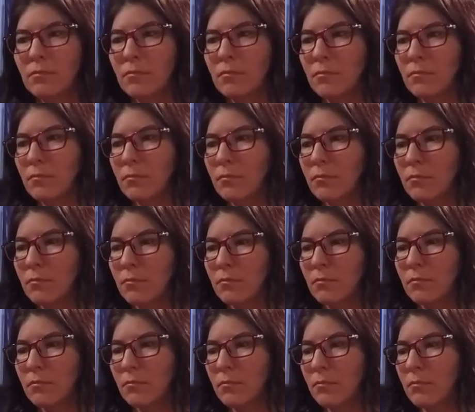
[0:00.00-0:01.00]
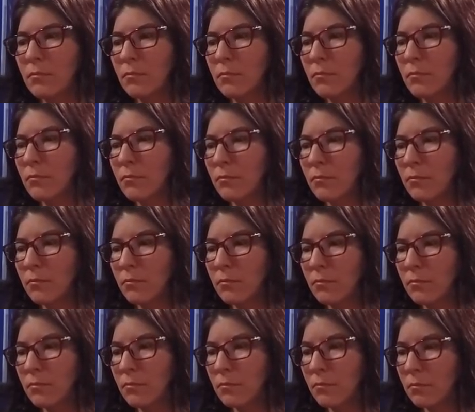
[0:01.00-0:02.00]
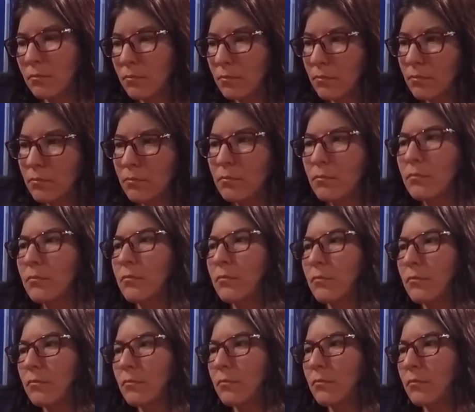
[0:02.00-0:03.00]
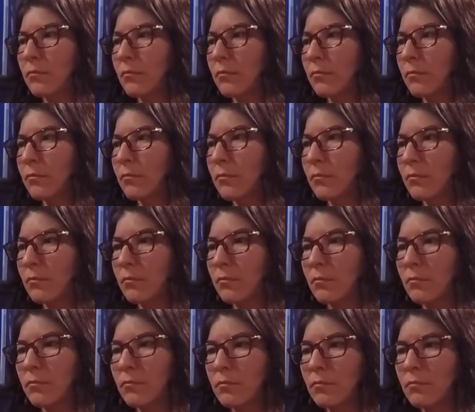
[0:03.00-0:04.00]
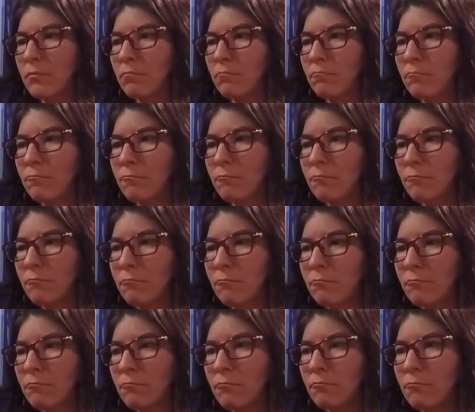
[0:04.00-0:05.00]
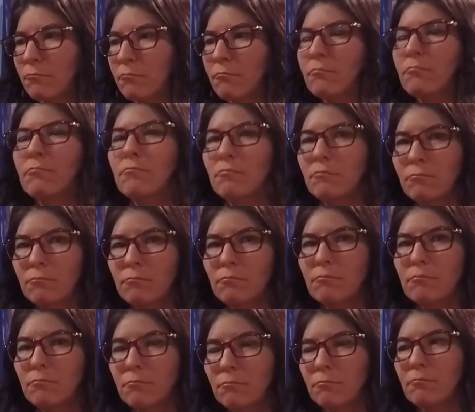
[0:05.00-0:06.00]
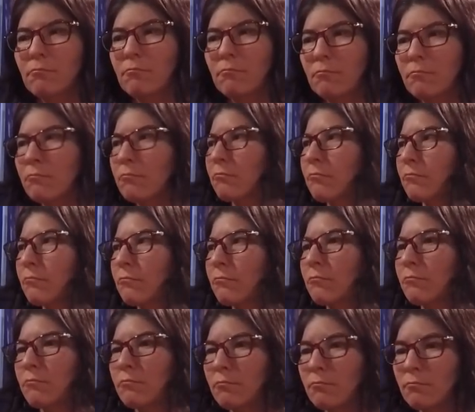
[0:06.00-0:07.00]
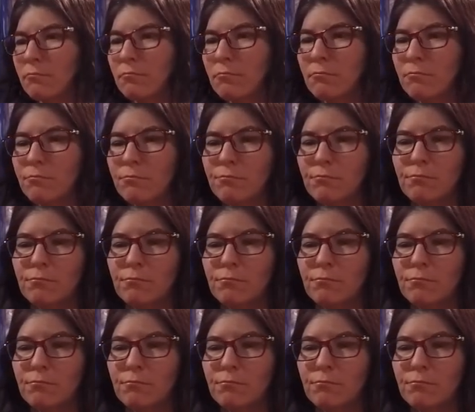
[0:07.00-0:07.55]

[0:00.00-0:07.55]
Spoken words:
(not speaking)